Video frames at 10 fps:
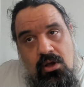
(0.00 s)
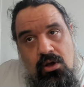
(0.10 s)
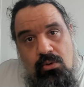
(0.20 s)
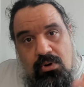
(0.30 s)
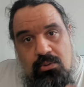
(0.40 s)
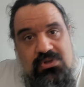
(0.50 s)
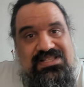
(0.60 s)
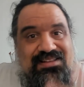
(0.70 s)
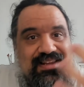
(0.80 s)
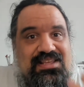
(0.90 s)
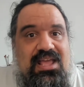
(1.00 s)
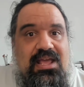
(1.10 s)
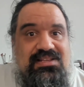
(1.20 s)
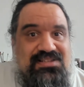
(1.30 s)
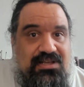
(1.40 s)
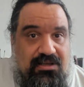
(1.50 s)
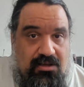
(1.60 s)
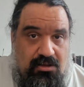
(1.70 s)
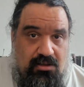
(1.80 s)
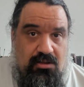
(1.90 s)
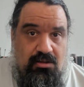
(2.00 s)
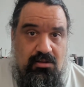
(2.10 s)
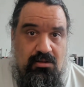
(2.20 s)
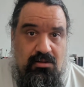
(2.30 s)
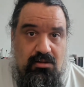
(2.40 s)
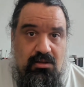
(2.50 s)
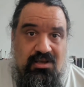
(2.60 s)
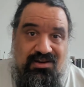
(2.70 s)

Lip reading: when we start engaging in